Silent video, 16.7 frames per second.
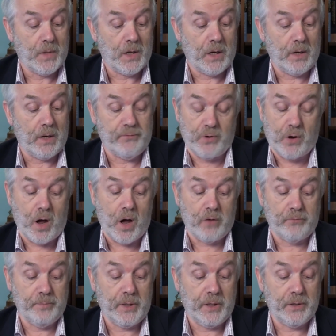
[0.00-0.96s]
Uh, if you're a
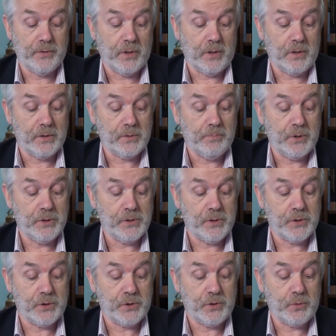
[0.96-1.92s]
half million dollars
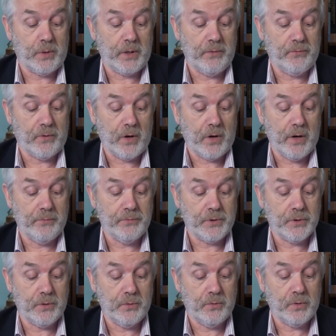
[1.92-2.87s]
business, twenty-five
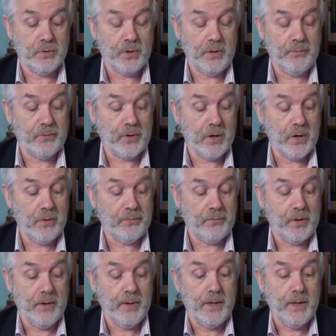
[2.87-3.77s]
to thirty-five.